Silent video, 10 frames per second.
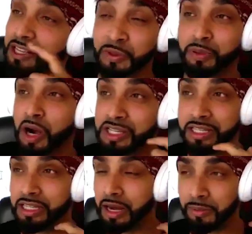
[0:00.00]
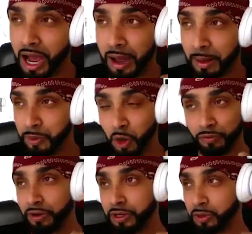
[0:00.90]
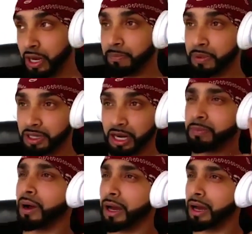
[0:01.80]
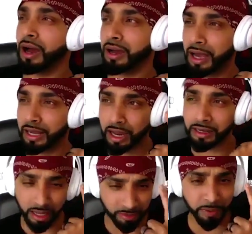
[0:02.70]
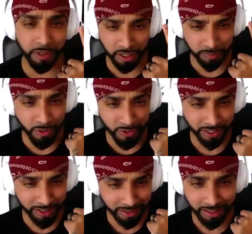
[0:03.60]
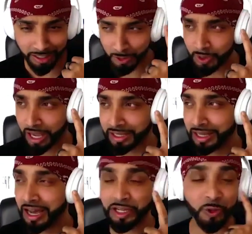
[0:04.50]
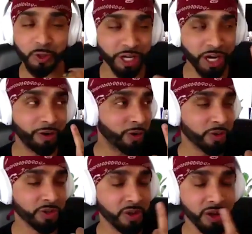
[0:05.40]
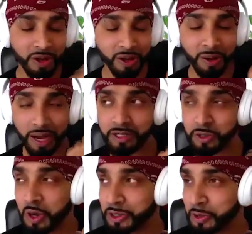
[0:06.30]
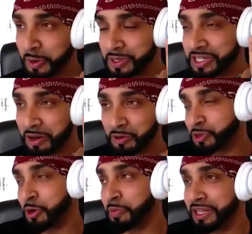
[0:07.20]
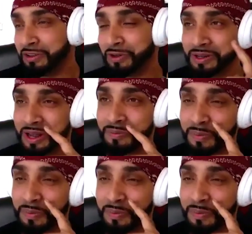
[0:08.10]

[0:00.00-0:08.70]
surprisingly, I'm I, am i am not very good at bhangra, but I, I I love bhangra music. I do like it. I don't share it. I do I do. I'm a, st- a strong believer in, in